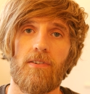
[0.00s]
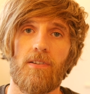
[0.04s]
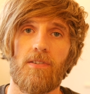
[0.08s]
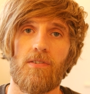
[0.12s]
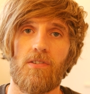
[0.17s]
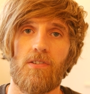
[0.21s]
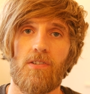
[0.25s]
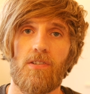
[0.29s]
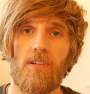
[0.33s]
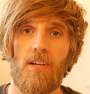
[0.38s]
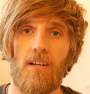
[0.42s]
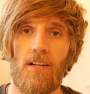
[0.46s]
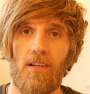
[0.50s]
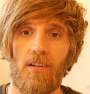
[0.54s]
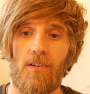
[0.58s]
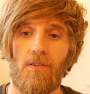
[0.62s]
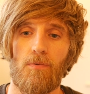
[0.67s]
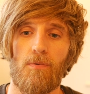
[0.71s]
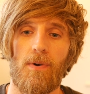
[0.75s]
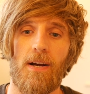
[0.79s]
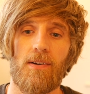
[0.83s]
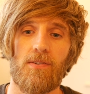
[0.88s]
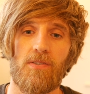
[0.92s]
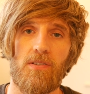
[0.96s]
inch Shank
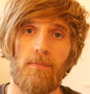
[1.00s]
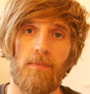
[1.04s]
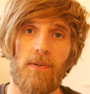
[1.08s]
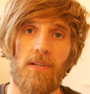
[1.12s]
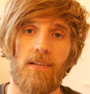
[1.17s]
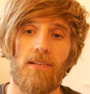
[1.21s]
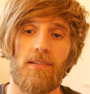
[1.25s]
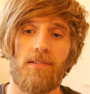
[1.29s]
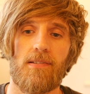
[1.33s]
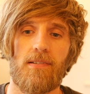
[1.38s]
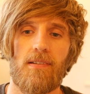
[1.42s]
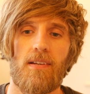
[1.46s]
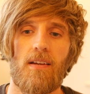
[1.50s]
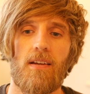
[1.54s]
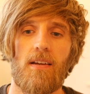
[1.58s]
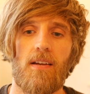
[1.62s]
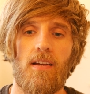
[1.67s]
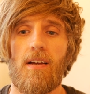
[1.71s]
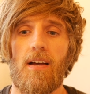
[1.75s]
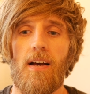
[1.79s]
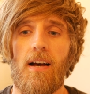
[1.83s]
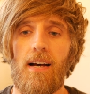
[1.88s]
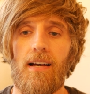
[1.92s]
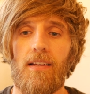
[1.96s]
router bits
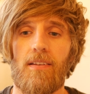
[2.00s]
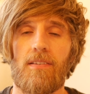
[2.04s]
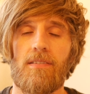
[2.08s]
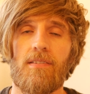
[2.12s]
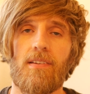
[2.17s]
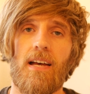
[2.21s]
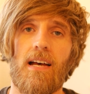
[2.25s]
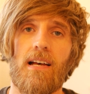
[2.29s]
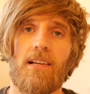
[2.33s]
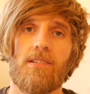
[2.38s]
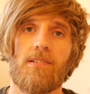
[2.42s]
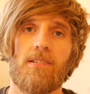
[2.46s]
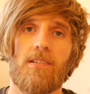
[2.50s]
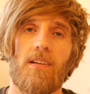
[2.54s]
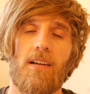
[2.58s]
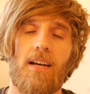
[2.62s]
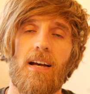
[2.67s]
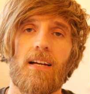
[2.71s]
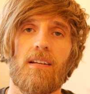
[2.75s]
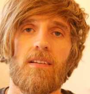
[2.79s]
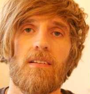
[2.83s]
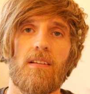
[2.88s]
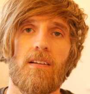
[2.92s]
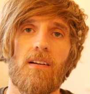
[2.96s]
and has a
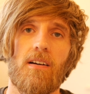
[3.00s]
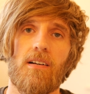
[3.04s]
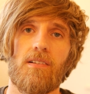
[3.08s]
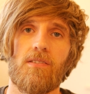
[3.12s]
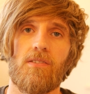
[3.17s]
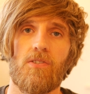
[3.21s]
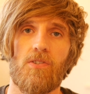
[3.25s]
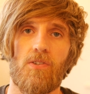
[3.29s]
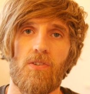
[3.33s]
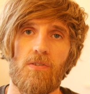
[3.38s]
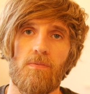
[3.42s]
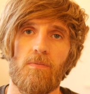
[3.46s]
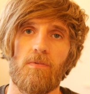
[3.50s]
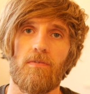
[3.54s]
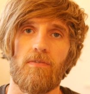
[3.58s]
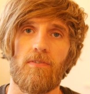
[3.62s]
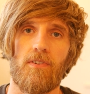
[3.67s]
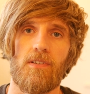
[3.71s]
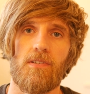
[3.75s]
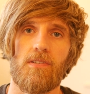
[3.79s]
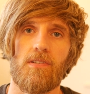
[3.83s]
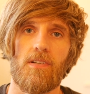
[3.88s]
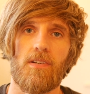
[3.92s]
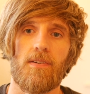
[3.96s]
handy height adjustment
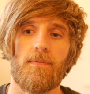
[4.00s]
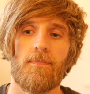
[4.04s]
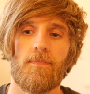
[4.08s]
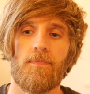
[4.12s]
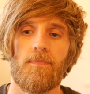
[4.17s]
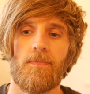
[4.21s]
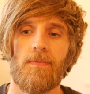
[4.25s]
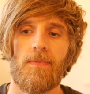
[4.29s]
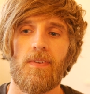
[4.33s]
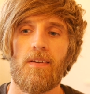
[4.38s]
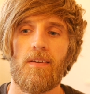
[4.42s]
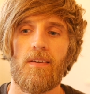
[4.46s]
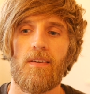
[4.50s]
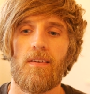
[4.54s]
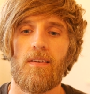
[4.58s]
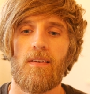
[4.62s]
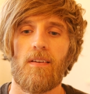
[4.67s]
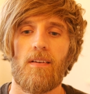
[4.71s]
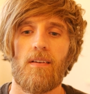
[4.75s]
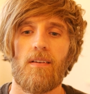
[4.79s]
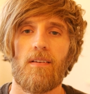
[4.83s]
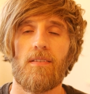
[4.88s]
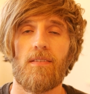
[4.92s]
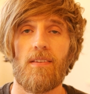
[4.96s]
feature.
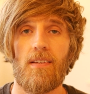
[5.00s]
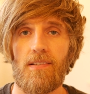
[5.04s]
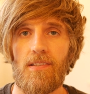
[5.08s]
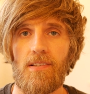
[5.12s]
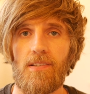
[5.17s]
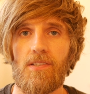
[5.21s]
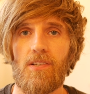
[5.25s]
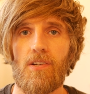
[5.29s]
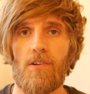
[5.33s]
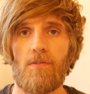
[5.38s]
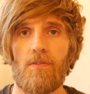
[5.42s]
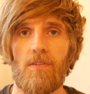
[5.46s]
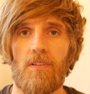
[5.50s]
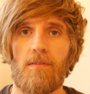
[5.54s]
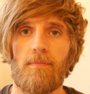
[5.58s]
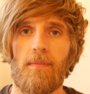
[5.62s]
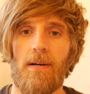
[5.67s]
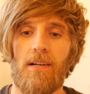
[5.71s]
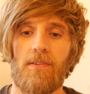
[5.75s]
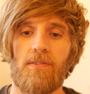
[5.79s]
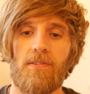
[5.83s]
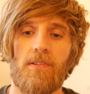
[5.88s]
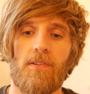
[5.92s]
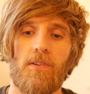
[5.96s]
This is currently
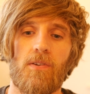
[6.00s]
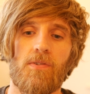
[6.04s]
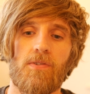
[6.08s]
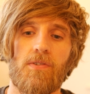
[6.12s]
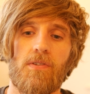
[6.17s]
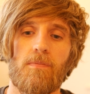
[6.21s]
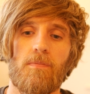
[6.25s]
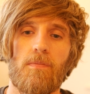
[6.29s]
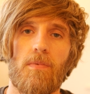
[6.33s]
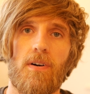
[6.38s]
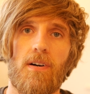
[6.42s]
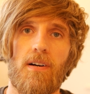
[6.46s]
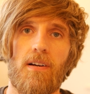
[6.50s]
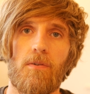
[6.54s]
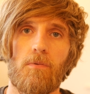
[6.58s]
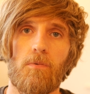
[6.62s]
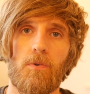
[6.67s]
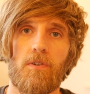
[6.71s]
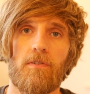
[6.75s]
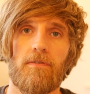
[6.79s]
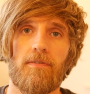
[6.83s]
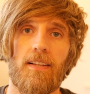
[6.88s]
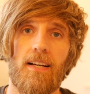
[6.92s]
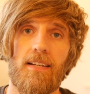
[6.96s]
mounted onto my
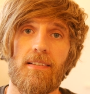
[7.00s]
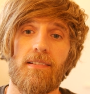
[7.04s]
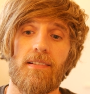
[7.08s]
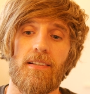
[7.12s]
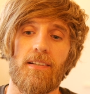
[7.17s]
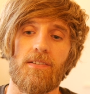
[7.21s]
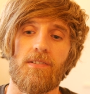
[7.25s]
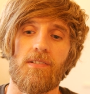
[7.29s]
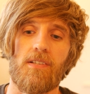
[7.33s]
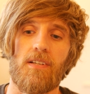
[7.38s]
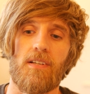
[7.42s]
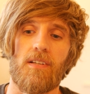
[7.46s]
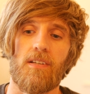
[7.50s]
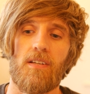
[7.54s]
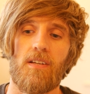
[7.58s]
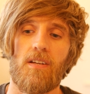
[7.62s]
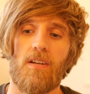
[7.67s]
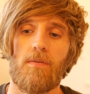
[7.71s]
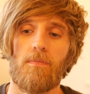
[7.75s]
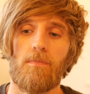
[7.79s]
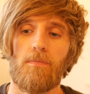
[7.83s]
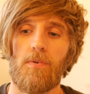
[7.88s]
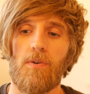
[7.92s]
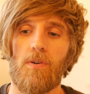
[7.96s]
wood flattening jig,
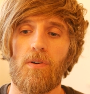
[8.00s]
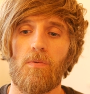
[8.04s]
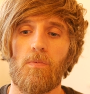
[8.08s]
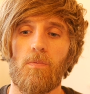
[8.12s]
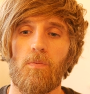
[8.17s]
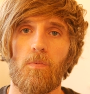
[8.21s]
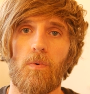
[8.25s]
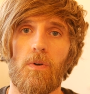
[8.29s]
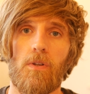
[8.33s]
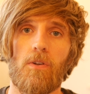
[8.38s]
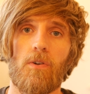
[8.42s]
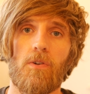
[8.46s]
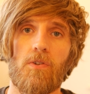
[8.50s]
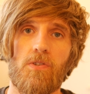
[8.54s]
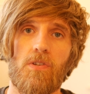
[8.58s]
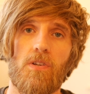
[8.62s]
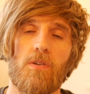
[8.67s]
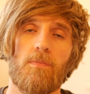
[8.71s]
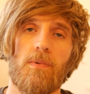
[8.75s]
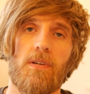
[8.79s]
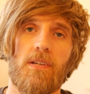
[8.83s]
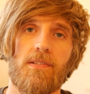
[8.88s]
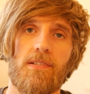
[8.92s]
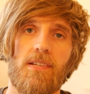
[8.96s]
but will
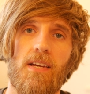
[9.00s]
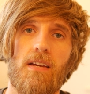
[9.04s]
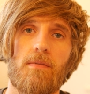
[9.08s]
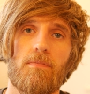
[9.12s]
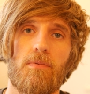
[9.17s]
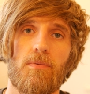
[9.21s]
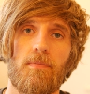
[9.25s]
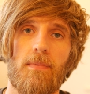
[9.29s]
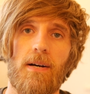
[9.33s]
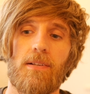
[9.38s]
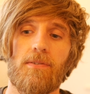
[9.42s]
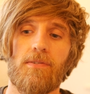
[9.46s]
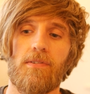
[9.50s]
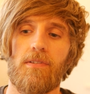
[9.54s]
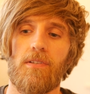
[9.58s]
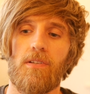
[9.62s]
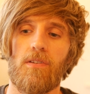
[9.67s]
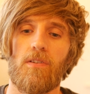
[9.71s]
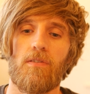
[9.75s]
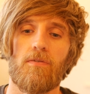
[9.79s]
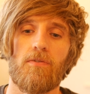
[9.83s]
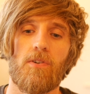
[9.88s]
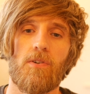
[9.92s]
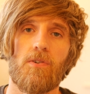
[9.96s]
also be table mounted
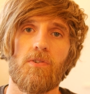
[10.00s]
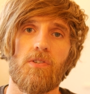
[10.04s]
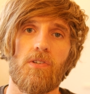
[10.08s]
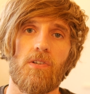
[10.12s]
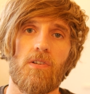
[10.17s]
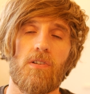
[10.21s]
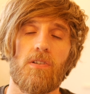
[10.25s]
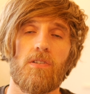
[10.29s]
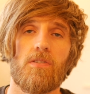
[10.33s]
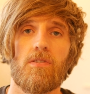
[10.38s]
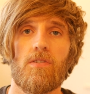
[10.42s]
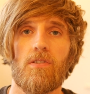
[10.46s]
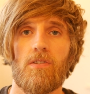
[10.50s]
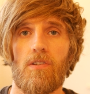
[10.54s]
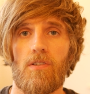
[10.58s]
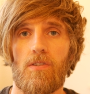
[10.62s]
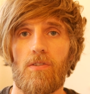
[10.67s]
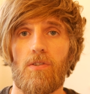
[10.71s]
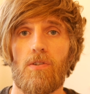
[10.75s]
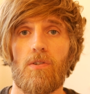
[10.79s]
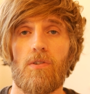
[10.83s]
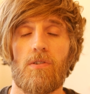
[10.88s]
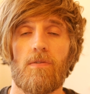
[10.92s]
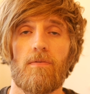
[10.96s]
in the future to
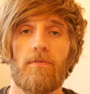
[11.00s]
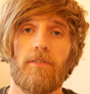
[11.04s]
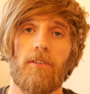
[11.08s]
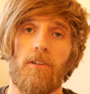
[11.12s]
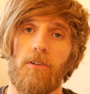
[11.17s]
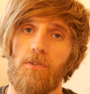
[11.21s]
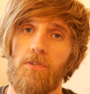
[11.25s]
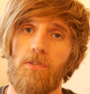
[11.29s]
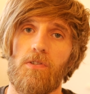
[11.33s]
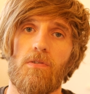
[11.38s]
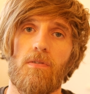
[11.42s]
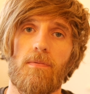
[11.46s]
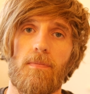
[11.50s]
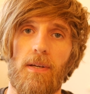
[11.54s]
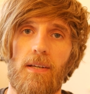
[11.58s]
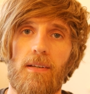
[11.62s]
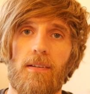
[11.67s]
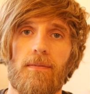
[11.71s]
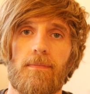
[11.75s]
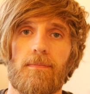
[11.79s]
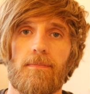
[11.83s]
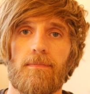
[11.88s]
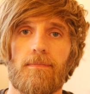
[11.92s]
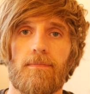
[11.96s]
do some flush trimming.
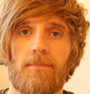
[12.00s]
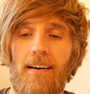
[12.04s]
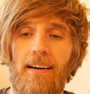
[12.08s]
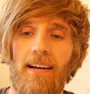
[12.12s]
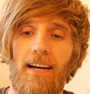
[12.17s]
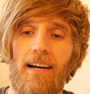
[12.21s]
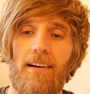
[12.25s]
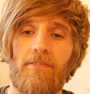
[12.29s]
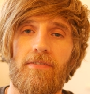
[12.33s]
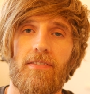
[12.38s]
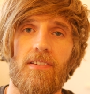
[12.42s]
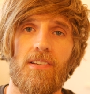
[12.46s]
I have